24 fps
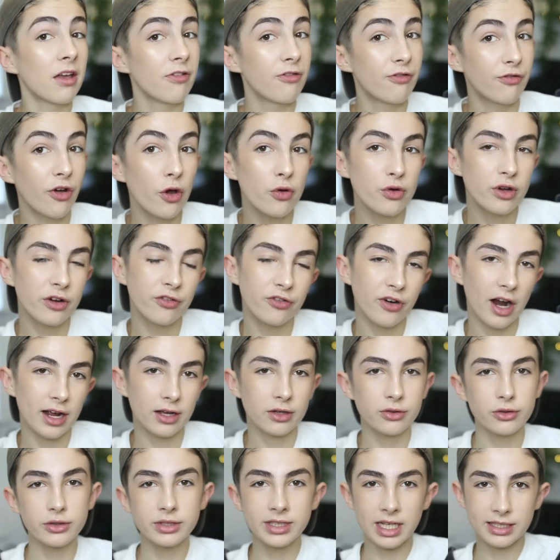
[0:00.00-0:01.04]
My folk
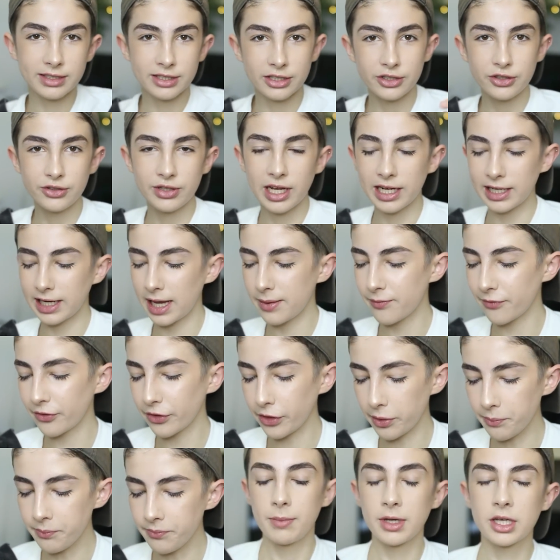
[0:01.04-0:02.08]
freckles, that's a new nickname
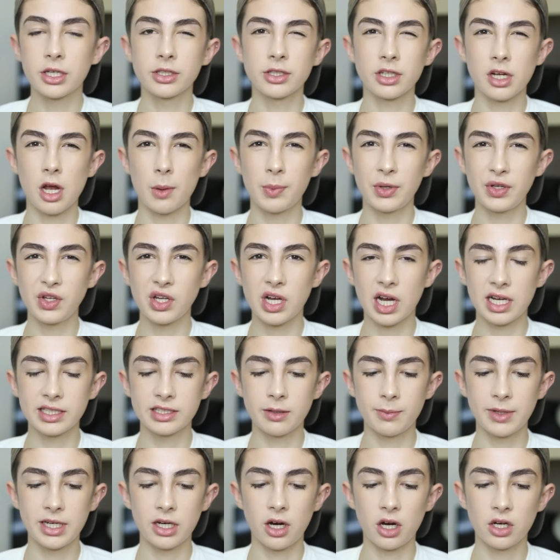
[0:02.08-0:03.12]
for them, because a couple of you
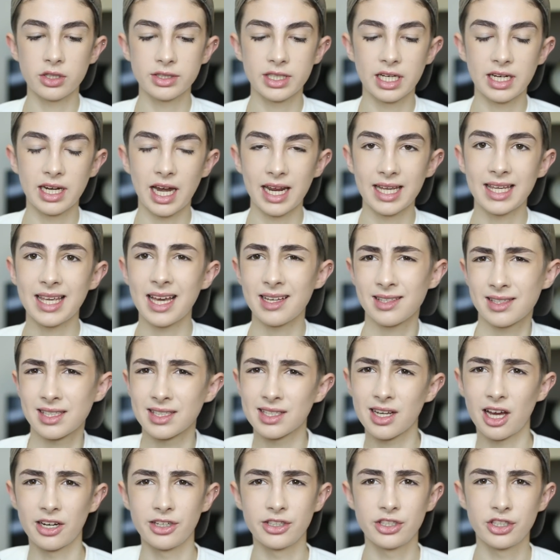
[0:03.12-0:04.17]
guys have been asking, and I guess
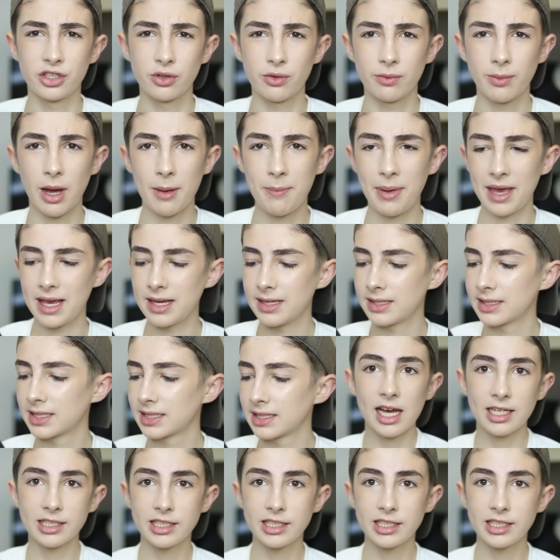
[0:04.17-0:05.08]
it's kind of to do with my base.